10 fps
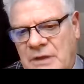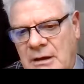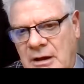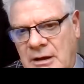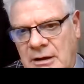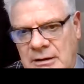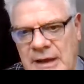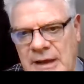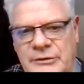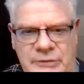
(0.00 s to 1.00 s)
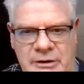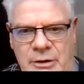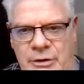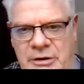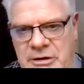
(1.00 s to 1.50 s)
as
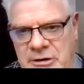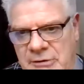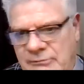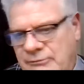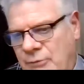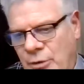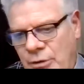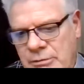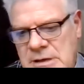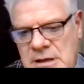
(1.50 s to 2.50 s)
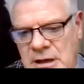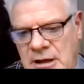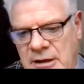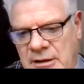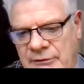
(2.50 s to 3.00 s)
denoted here for
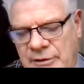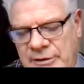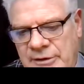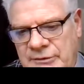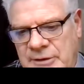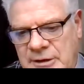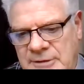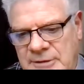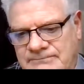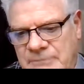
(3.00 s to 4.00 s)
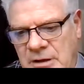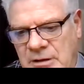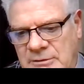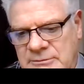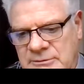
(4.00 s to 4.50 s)
the various
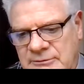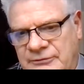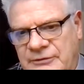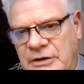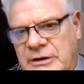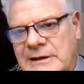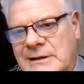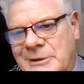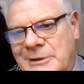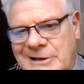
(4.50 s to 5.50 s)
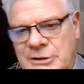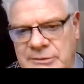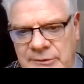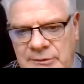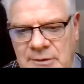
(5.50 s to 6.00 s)
funding
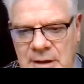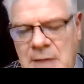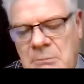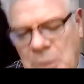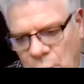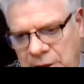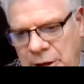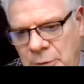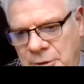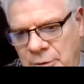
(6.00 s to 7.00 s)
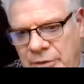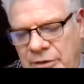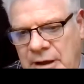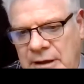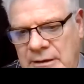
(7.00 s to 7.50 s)
limitations. But we'll help you with
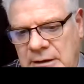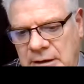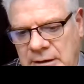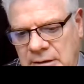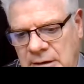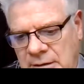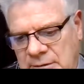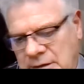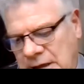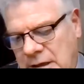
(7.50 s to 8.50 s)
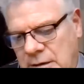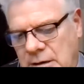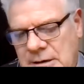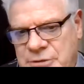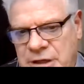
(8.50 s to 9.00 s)
that. And again, our
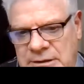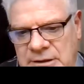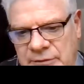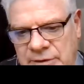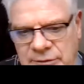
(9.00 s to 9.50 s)
objective is